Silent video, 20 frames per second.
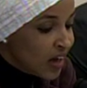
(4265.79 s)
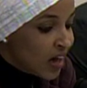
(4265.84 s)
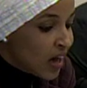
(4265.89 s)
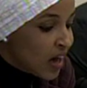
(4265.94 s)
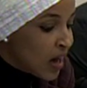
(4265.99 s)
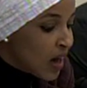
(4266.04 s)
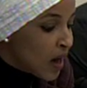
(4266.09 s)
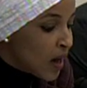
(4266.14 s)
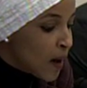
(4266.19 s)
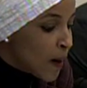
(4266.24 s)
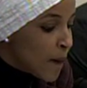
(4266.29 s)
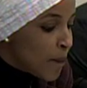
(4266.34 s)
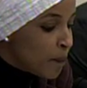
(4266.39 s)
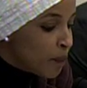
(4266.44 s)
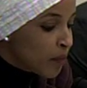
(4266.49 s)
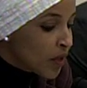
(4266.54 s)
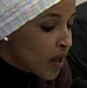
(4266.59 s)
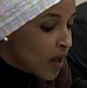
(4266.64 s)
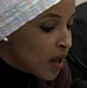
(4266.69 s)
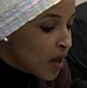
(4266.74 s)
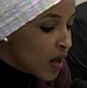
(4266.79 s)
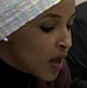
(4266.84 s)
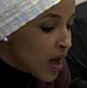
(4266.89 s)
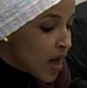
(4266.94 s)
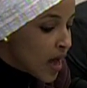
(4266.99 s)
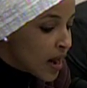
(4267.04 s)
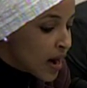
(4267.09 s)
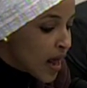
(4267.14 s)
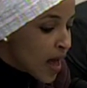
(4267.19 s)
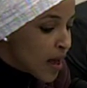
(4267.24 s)

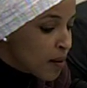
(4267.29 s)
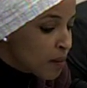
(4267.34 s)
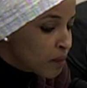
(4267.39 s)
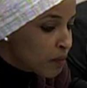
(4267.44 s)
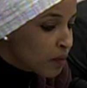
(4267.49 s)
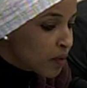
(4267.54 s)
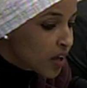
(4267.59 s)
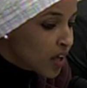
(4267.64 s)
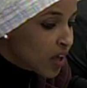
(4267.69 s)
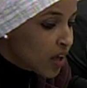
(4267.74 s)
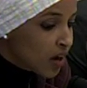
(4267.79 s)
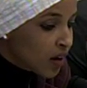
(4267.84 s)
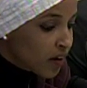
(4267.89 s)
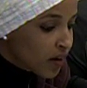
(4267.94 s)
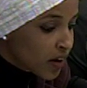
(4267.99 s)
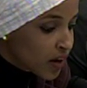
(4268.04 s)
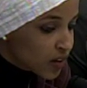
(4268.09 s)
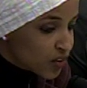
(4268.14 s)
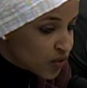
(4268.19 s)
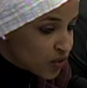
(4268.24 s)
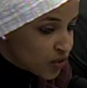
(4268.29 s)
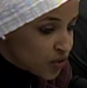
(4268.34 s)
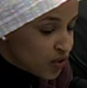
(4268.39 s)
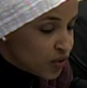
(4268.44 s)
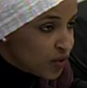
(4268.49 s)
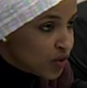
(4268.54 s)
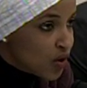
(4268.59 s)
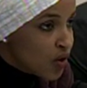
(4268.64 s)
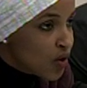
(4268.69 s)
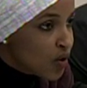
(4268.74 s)
And I'm curious to
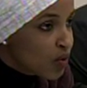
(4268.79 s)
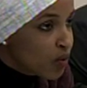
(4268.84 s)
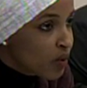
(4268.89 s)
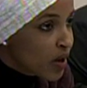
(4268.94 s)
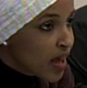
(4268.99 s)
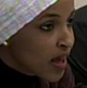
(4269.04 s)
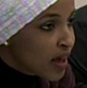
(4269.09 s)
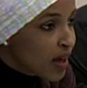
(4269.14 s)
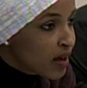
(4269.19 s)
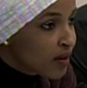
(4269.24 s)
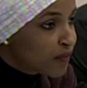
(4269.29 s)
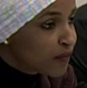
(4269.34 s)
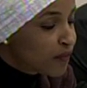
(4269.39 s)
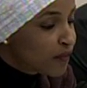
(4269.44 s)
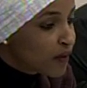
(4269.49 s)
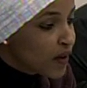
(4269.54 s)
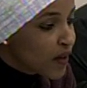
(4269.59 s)
know if